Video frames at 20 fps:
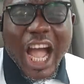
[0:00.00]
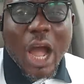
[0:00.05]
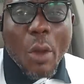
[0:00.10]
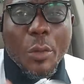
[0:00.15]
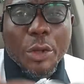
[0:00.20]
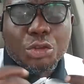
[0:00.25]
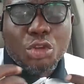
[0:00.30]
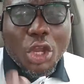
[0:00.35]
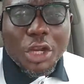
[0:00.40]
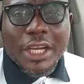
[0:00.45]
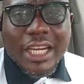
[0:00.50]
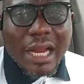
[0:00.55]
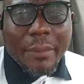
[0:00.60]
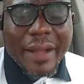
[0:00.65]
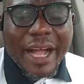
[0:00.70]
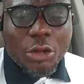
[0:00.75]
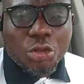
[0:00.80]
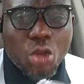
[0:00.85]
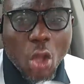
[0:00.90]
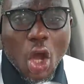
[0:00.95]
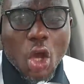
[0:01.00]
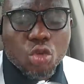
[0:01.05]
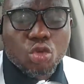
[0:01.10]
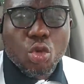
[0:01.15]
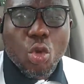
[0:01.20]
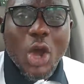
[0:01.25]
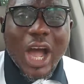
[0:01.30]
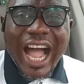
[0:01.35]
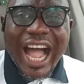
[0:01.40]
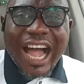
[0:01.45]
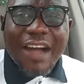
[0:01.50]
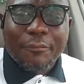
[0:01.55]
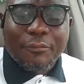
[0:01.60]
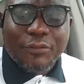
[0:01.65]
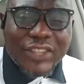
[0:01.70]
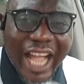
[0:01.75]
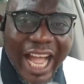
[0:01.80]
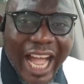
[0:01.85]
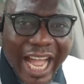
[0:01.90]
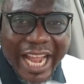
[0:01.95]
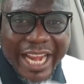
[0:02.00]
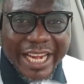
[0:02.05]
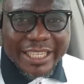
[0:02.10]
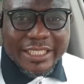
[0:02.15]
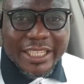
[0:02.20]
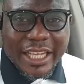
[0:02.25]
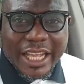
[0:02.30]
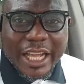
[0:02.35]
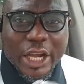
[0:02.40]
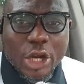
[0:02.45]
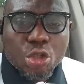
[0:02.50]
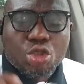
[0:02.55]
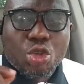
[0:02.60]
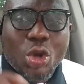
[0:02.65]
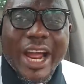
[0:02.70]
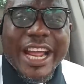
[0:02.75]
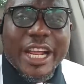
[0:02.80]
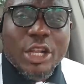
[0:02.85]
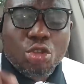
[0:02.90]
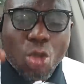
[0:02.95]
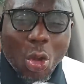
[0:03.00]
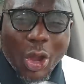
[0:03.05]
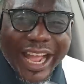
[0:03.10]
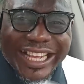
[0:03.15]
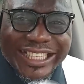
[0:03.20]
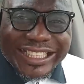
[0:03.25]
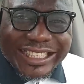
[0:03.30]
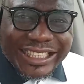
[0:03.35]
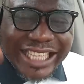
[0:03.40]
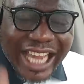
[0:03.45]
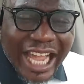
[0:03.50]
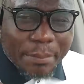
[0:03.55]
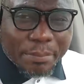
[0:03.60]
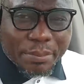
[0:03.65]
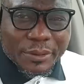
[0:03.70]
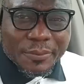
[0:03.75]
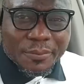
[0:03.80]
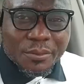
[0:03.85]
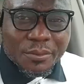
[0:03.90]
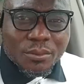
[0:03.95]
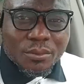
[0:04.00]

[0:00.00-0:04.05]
Are we talking about those who have died trying to escape